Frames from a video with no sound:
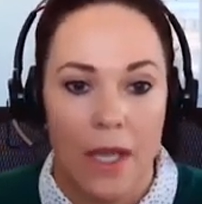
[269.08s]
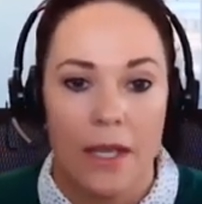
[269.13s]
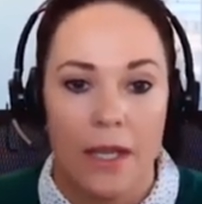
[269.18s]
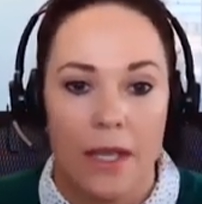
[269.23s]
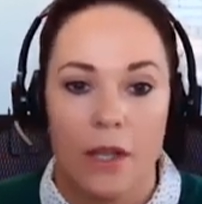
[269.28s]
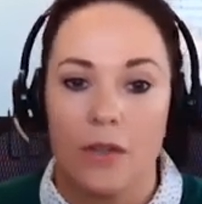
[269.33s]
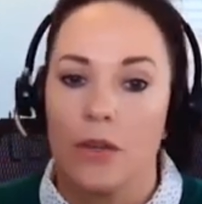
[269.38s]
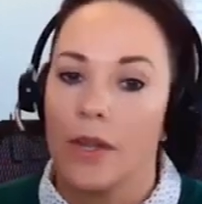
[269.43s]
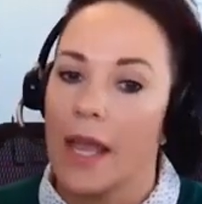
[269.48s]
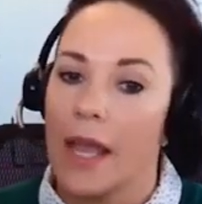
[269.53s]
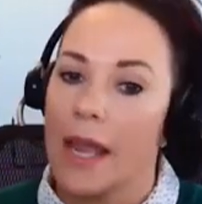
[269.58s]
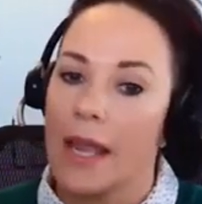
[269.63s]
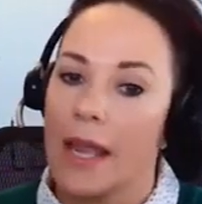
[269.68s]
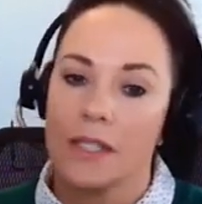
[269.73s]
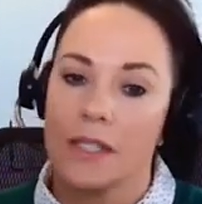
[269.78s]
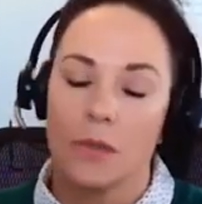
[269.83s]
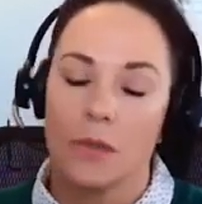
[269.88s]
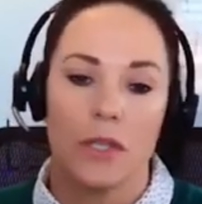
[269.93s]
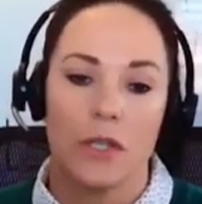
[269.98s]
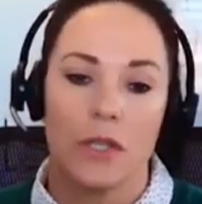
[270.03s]
Now, you
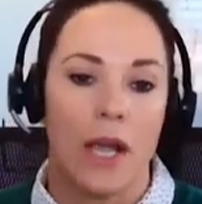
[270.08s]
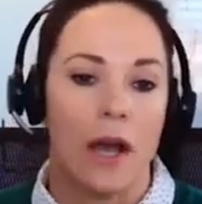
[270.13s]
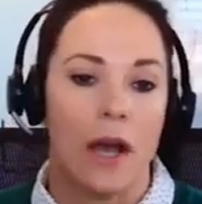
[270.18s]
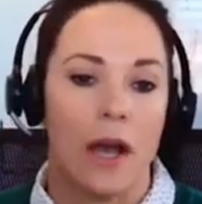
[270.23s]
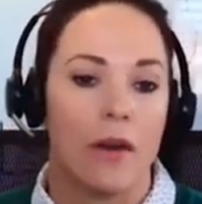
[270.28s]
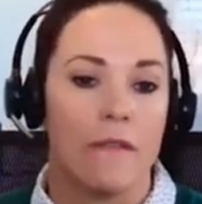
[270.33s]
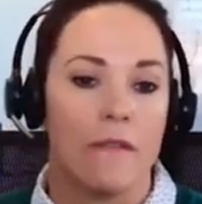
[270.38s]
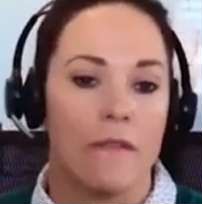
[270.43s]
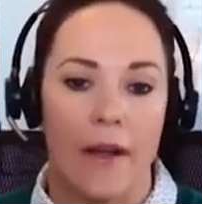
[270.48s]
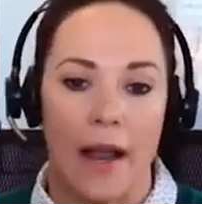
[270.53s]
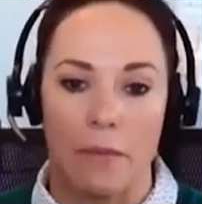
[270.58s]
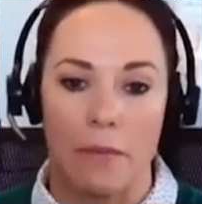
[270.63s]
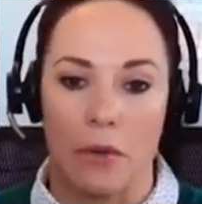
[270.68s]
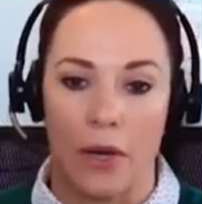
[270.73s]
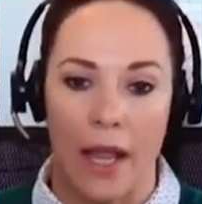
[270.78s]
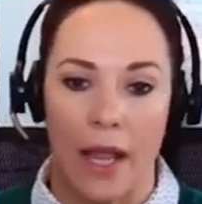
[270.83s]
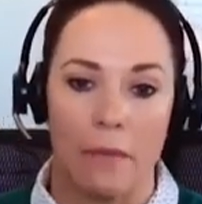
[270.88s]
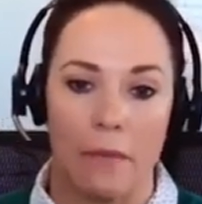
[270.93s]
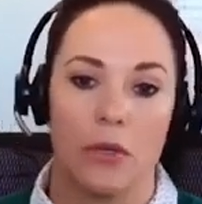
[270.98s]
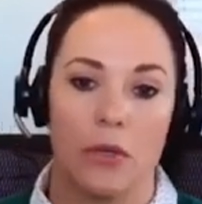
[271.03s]
can't switch out a fiber
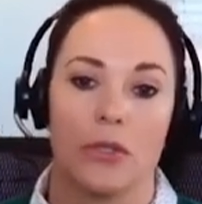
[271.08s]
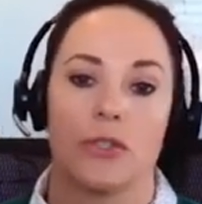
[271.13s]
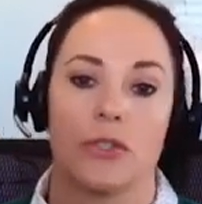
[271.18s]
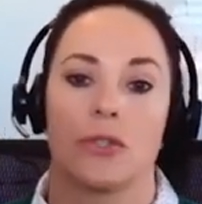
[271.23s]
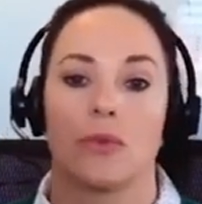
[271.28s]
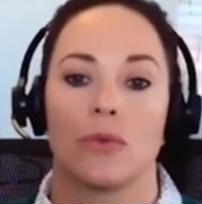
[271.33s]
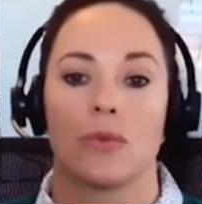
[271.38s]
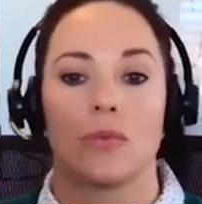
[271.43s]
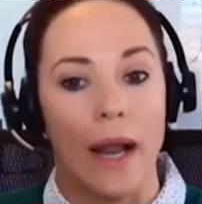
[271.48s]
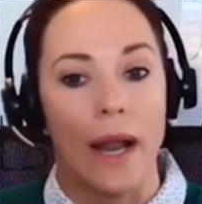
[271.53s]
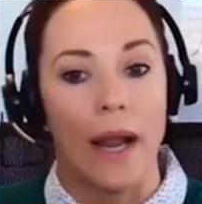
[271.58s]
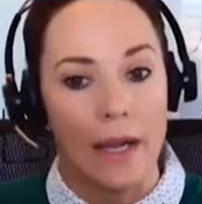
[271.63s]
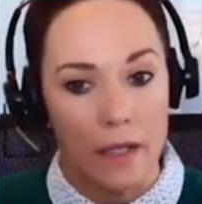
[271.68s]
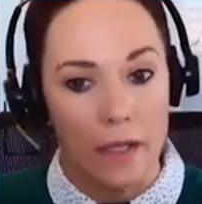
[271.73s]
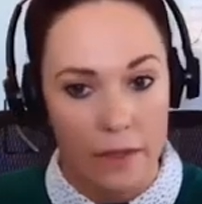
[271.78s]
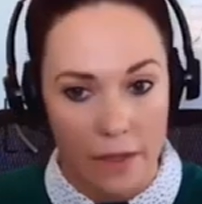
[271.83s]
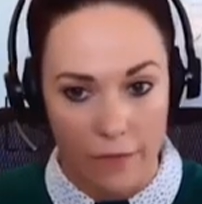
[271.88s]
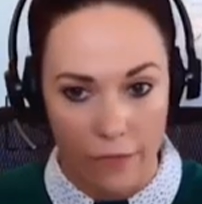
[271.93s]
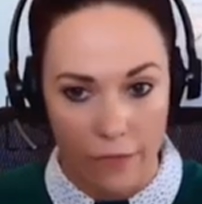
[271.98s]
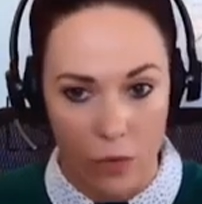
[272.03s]
cable
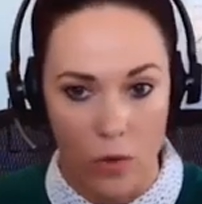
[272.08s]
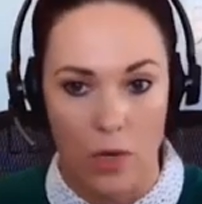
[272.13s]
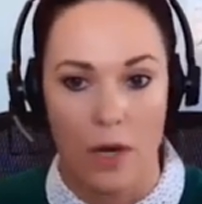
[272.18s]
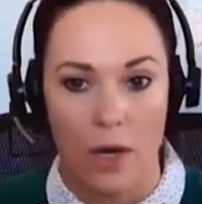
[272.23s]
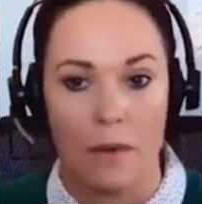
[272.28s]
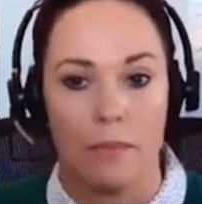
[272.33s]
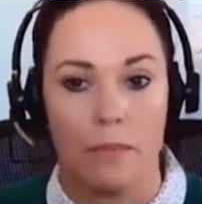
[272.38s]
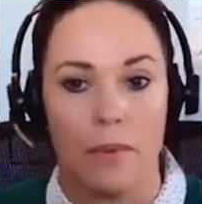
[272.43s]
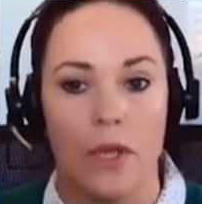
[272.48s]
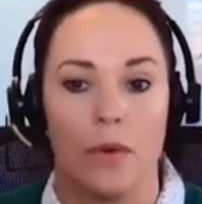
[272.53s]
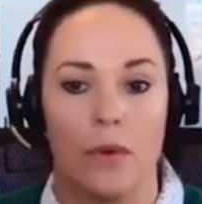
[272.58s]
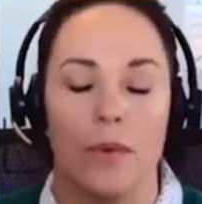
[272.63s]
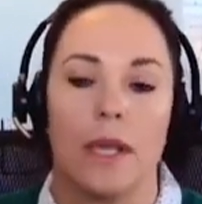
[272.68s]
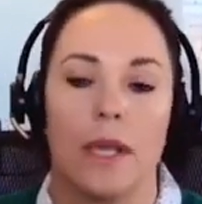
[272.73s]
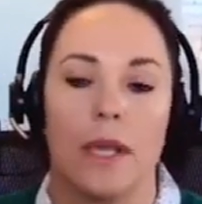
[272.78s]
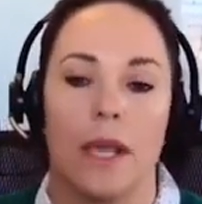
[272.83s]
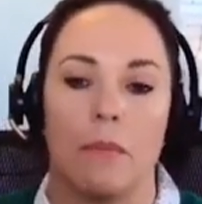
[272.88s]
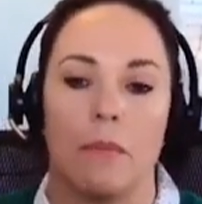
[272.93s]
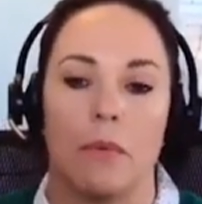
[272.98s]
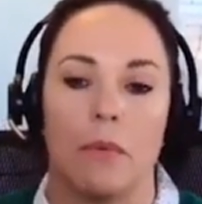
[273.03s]
directly for a PoE
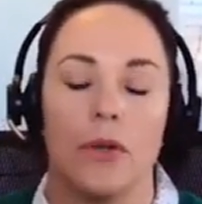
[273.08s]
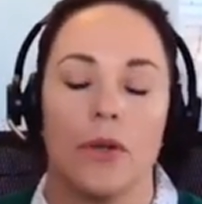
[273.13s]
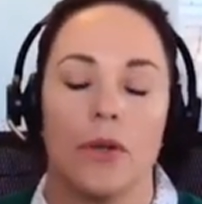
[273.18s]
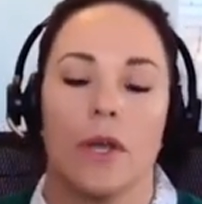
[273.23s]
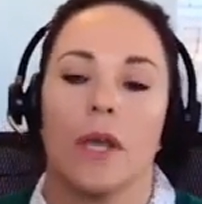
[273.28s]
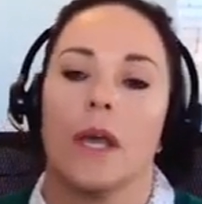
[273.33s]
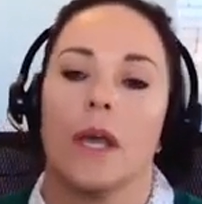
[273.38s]
cable.